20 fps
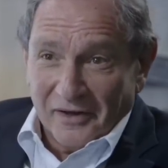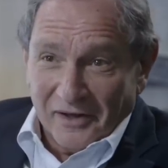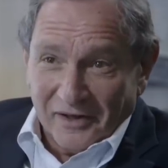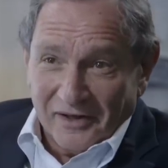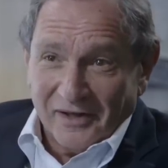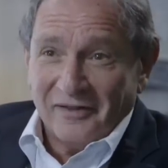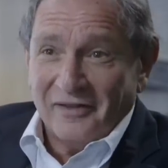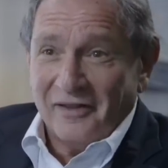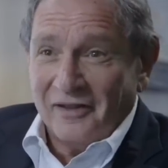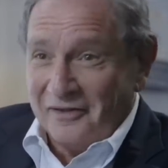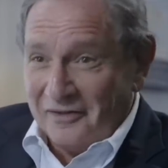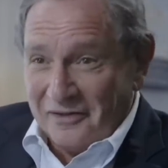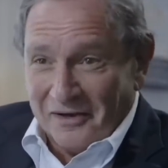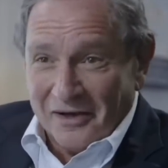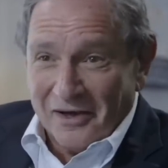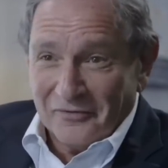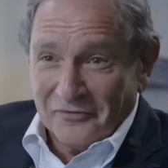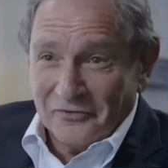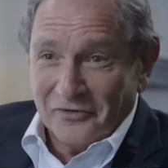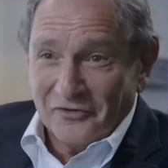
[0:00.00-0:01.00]
and at that
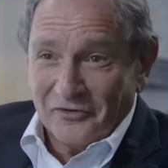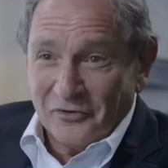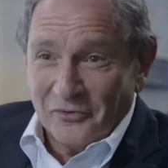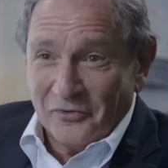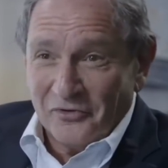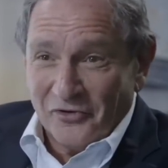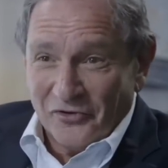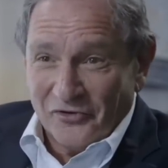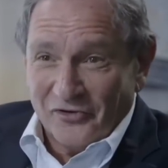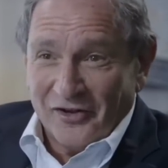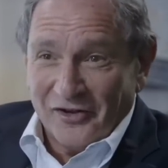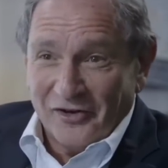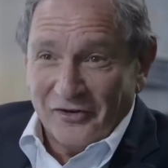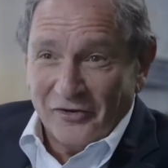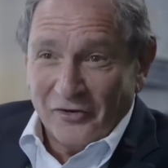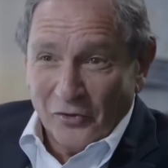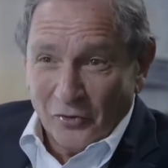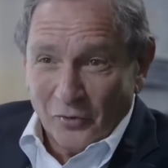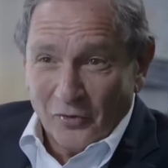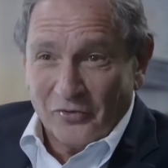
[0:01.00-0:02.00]
conference it was
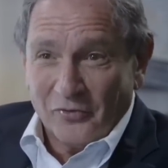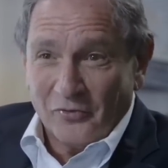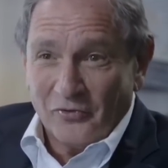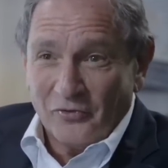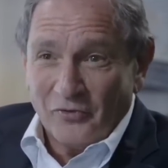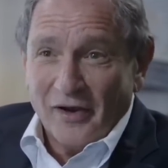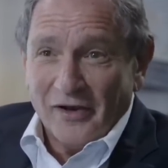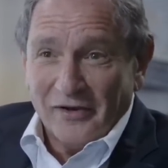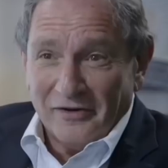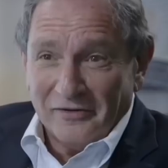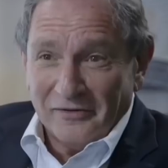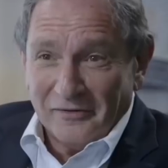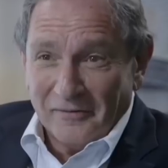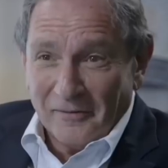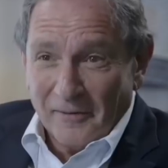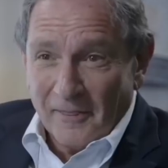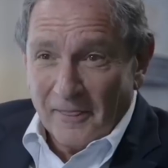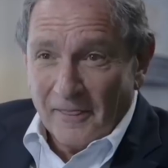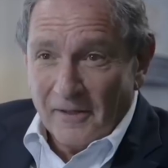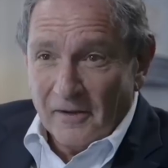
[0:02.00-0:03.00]
decided the North was right.
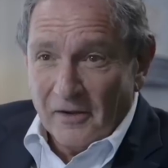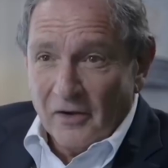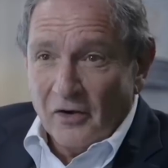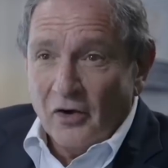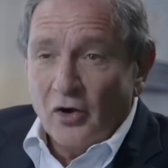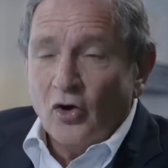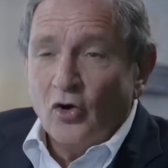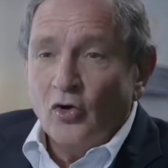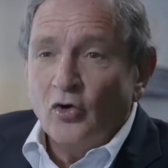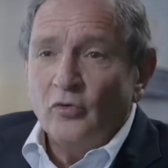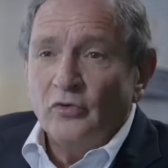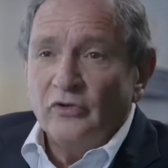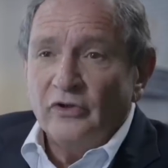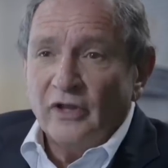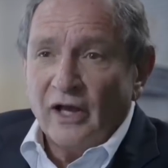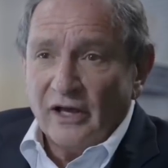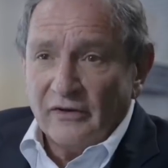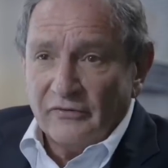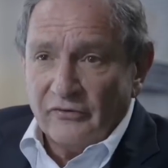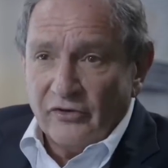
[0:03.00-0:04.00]
Who would
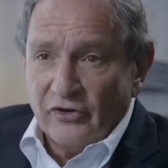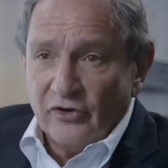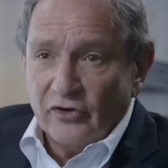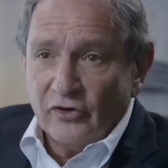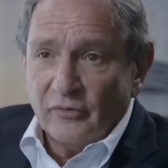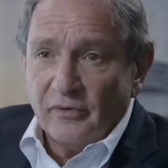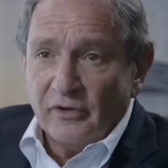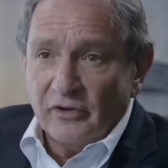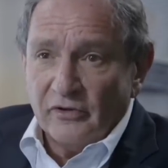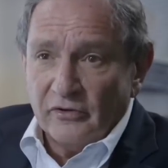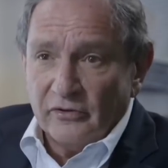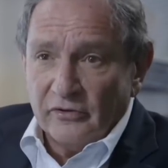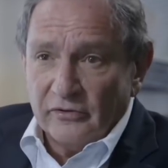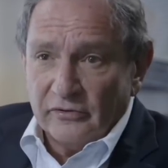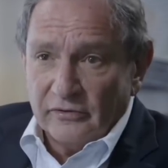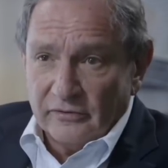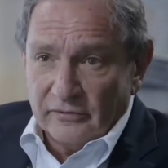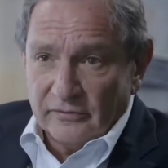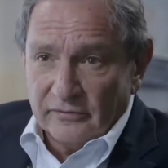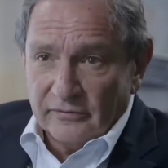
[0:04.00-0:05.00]
die for the European
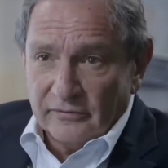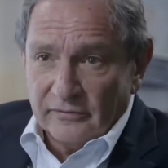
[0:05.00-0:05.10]
Union?